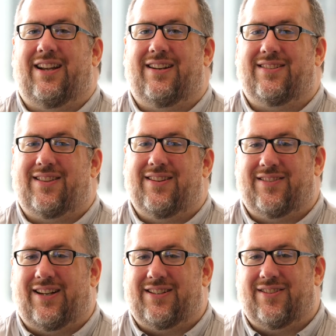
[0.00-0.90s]
and the
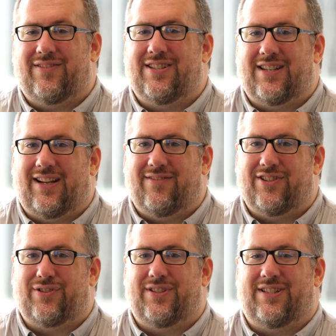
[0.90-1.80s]
Director of Design
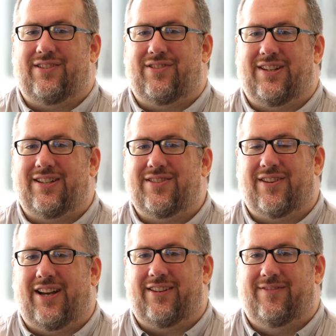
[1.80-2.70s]
Visualization at
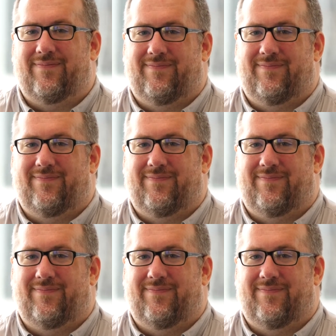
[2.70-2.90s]
Strang.